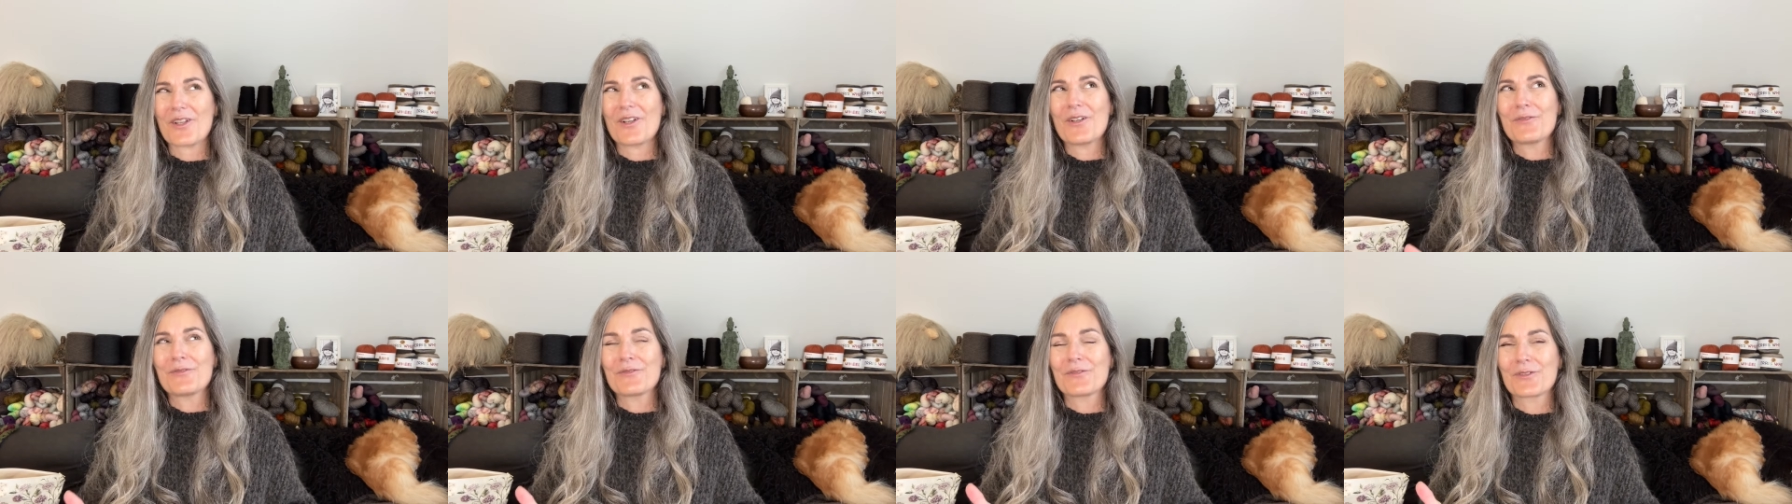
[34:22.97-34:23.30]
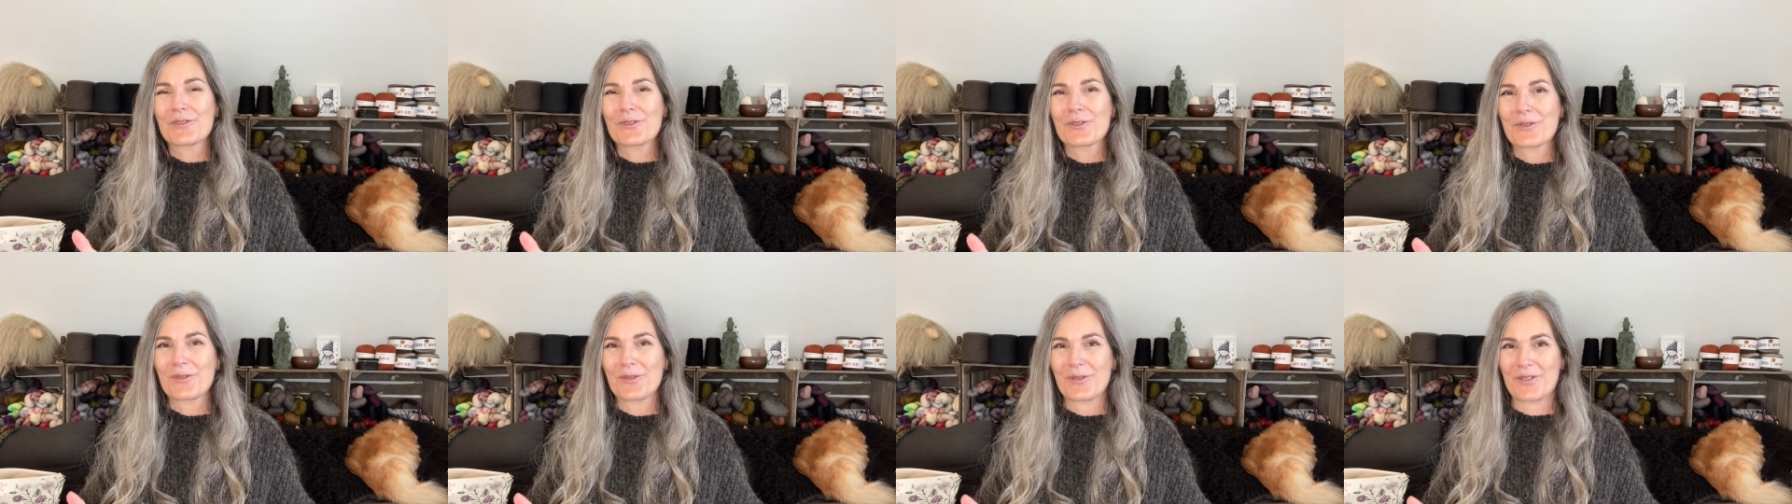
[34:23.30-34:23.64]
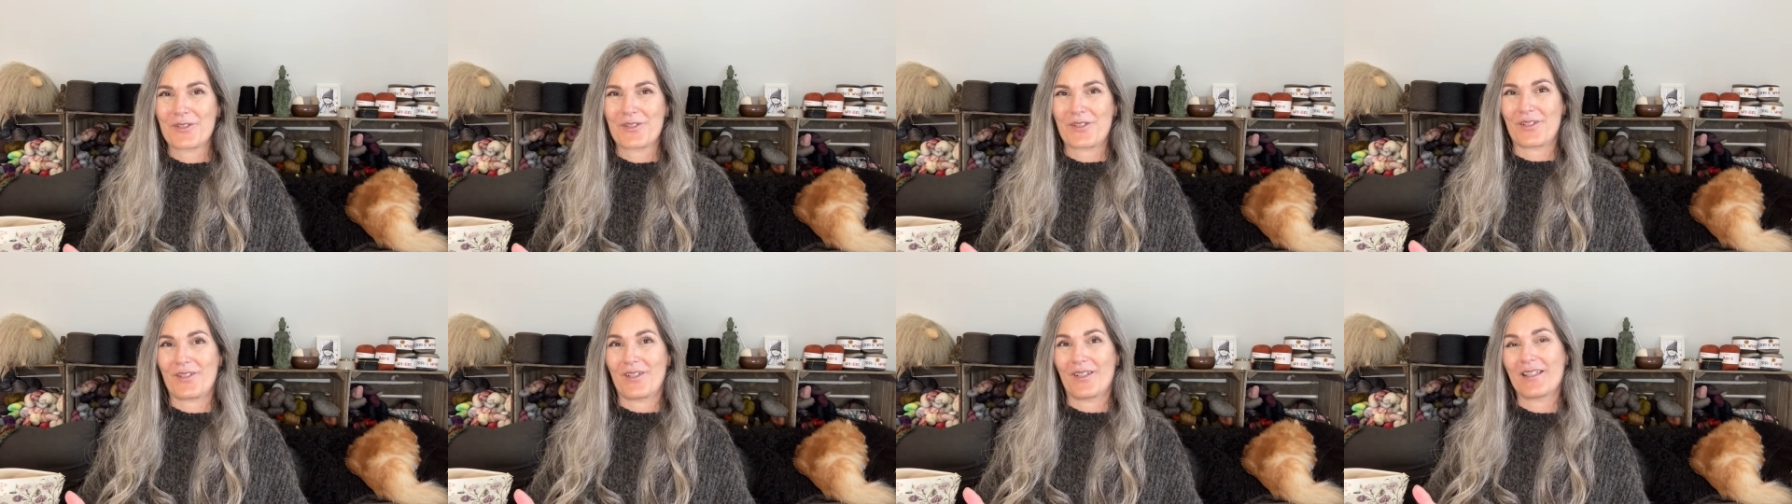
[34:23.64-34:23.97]
Of
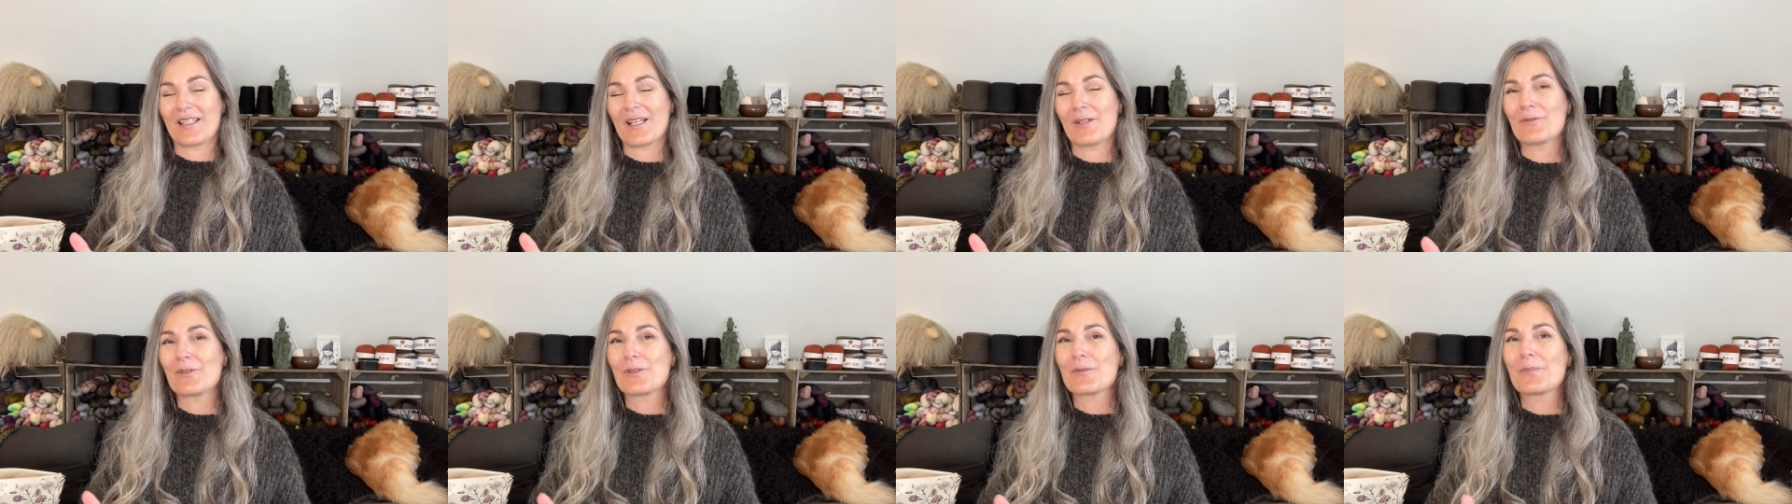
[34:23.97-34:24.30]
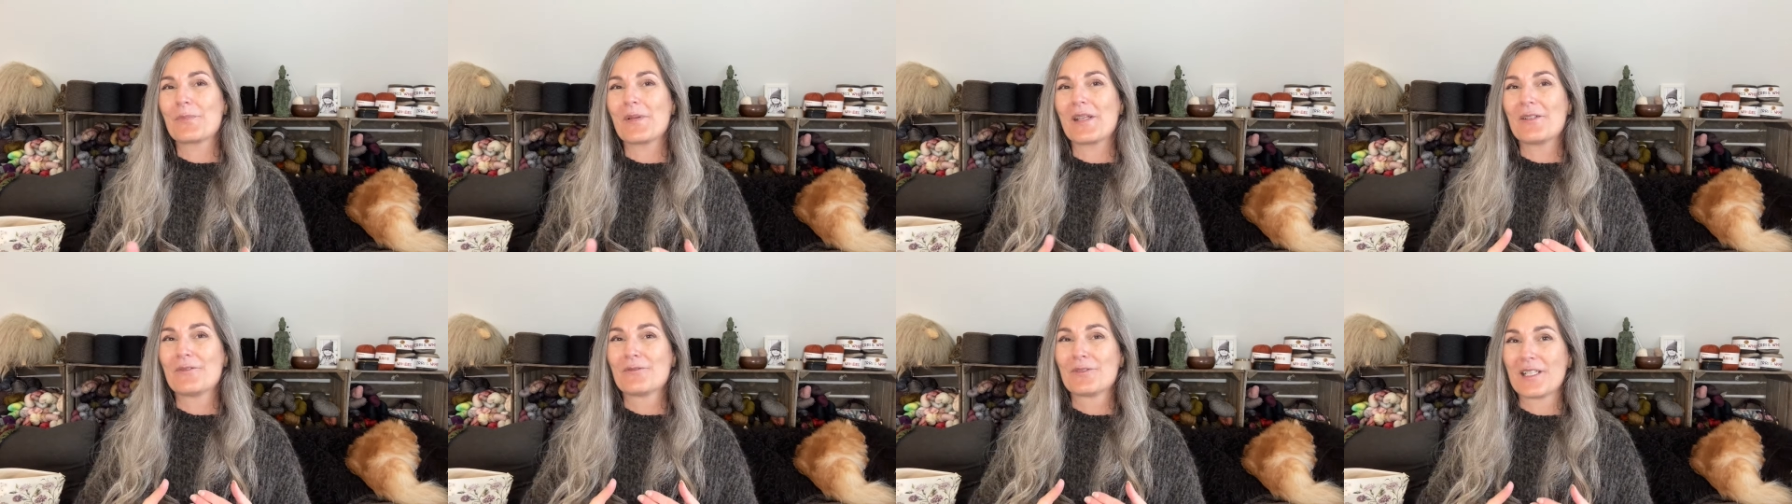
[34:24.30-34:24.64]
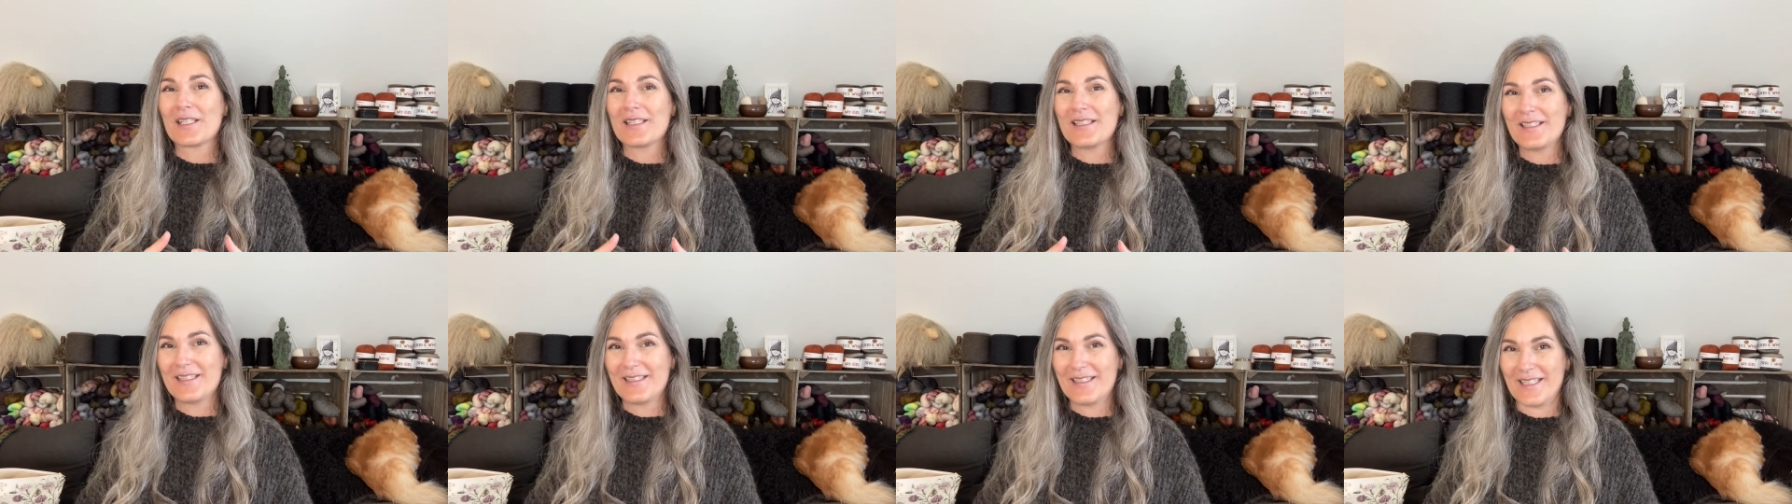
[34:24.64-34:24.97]
course not. That would be
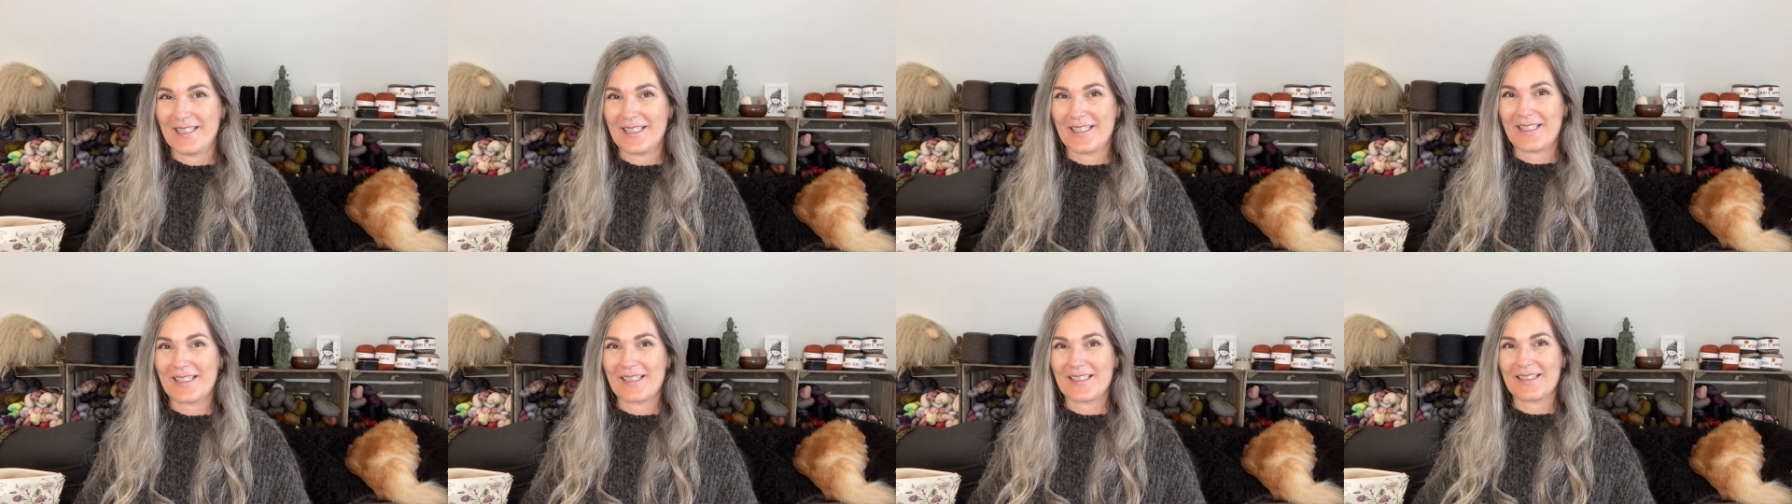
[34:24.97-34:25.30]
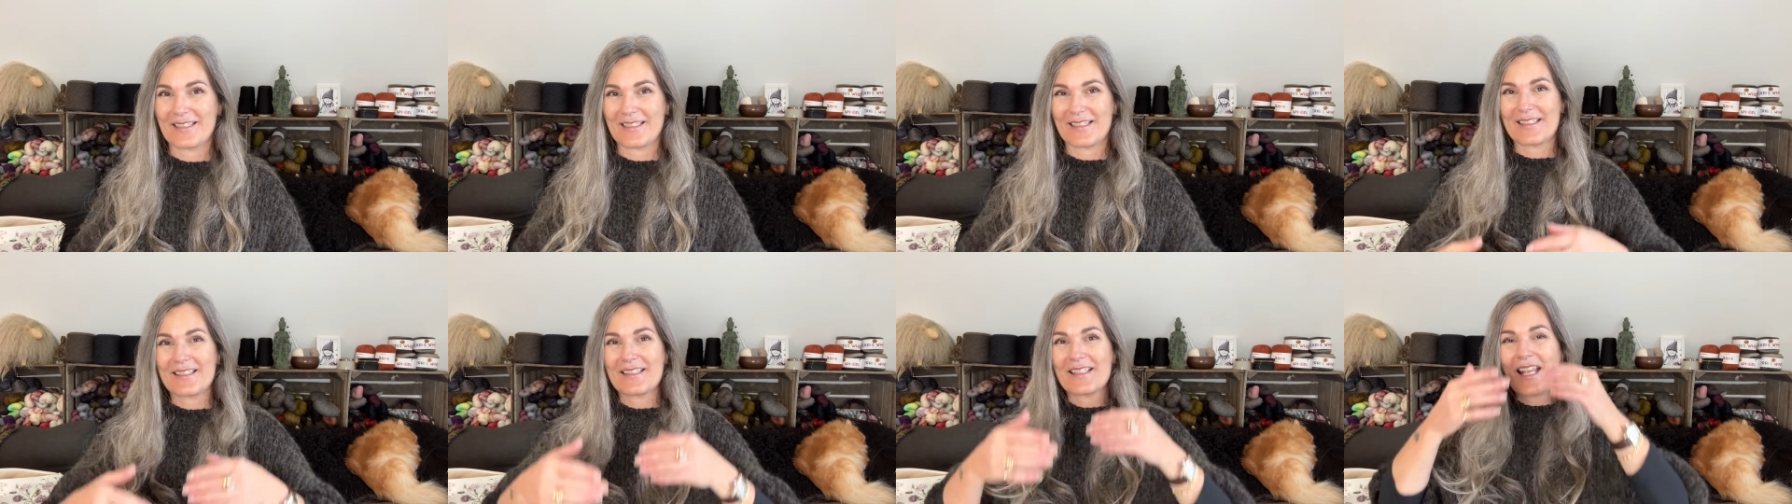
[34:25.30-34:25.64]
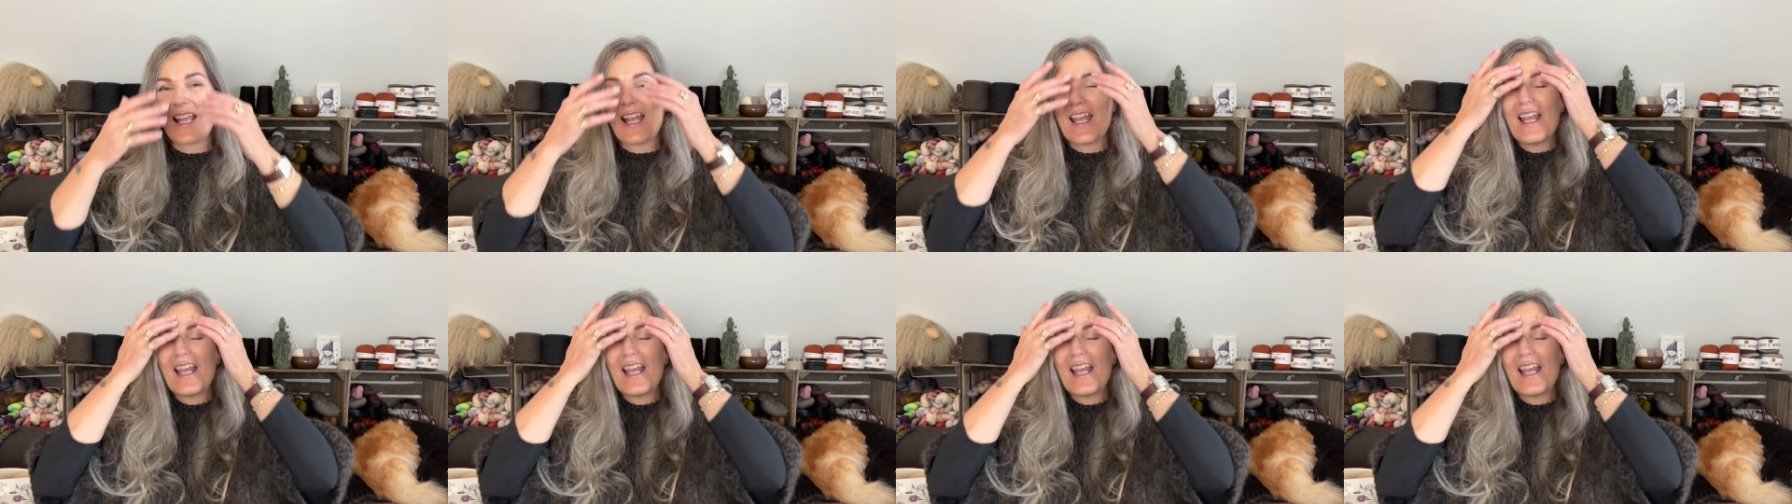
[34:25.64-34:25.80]
ridiculous.